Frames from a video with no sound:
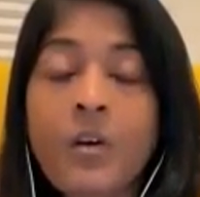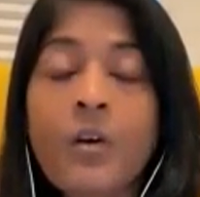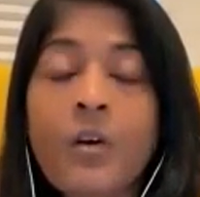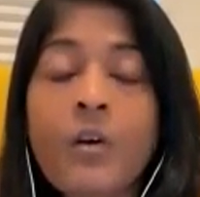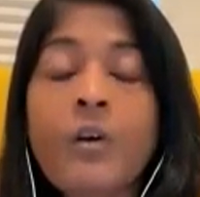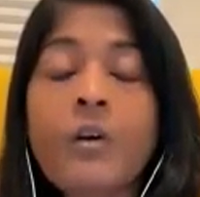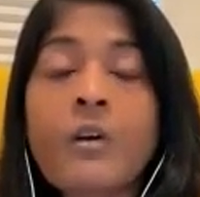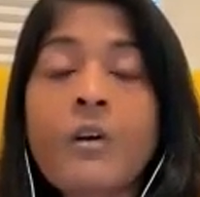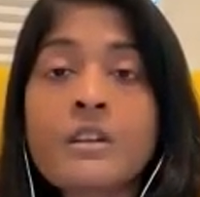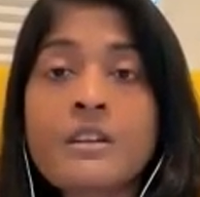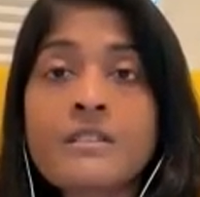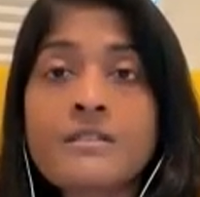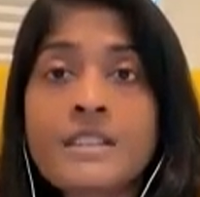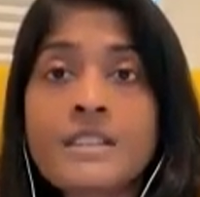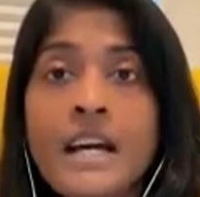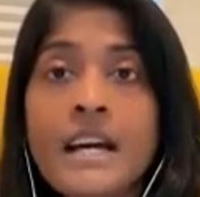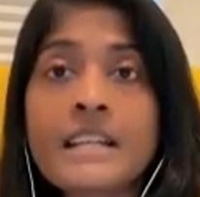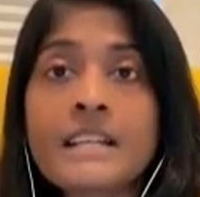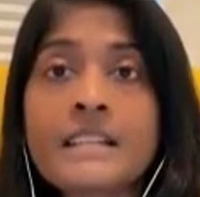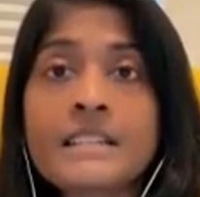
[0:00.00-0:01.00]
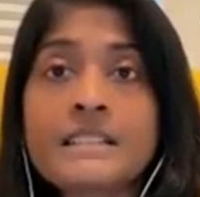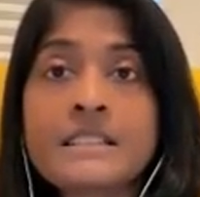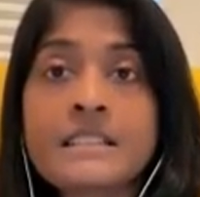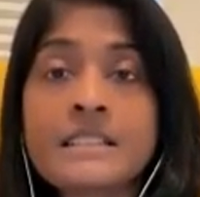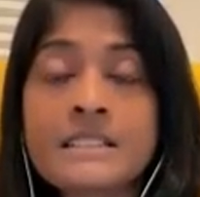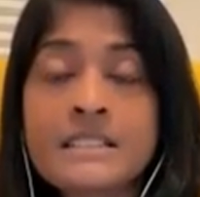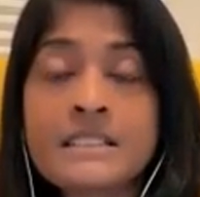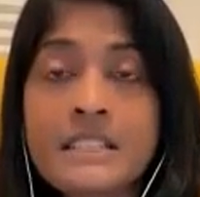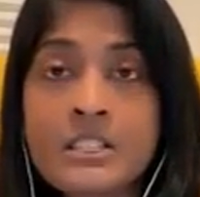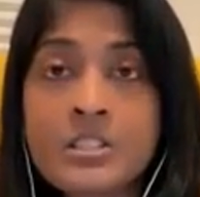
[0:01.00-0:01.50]
All of that
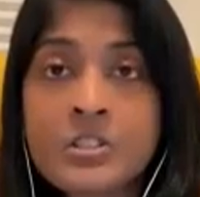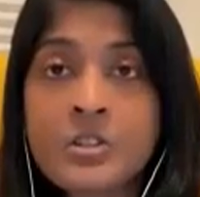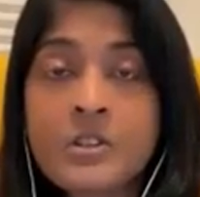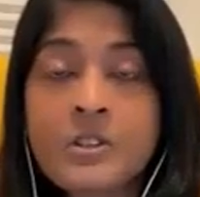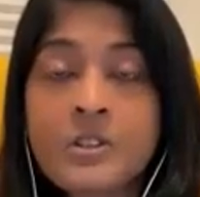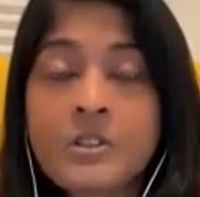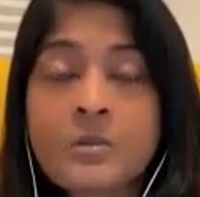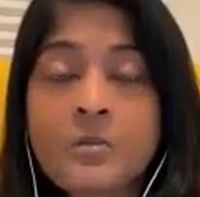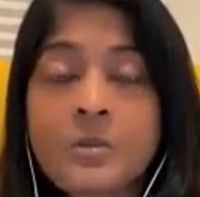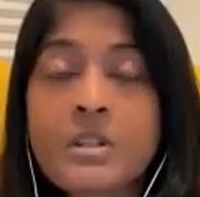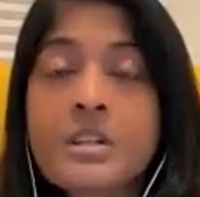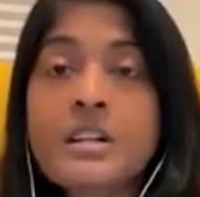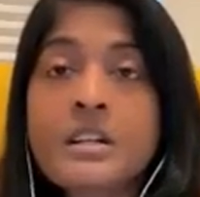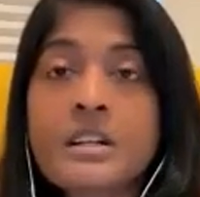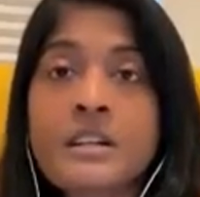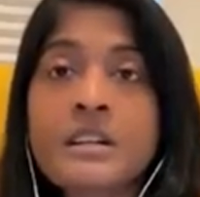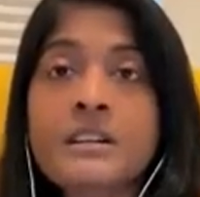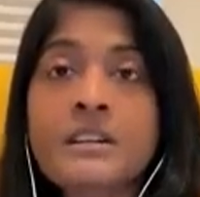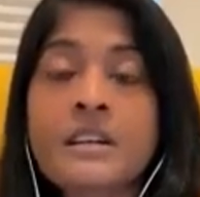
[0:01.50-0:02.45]
is internal work.